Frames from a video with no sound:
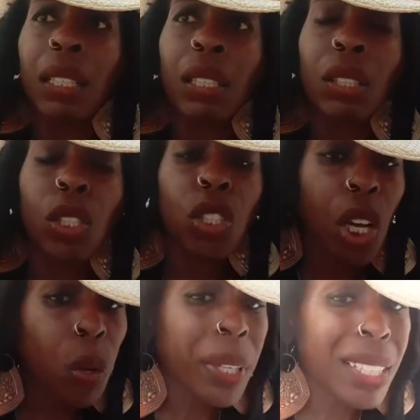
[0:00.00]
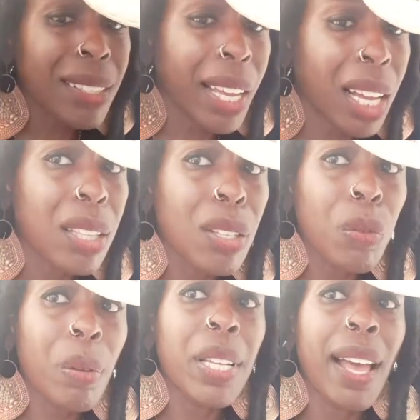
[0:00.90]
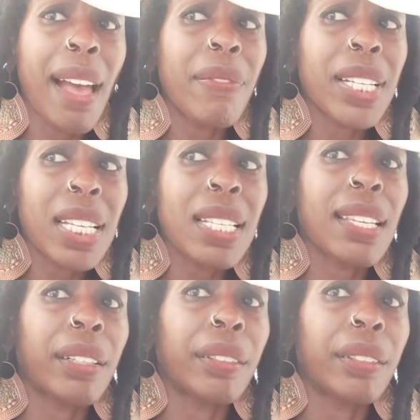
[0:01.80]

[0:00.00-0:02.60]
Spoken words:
The joke is that other women have it easy.